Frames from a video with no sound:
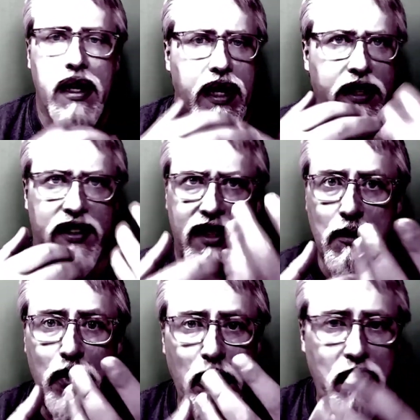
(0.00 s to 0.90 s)
It's
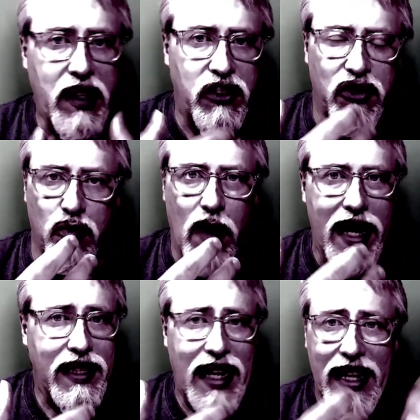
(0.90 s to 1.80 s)
simple, it's
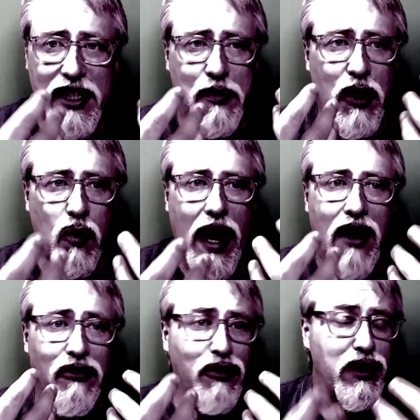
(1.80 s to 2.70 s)
direct, and it's been
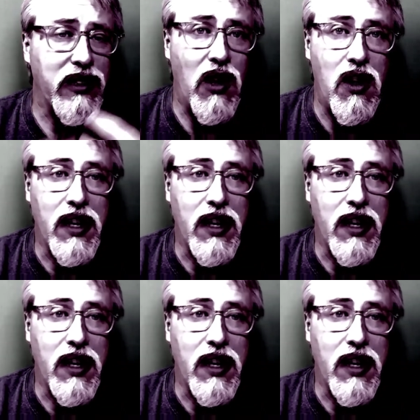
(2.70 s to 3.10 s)
around for as long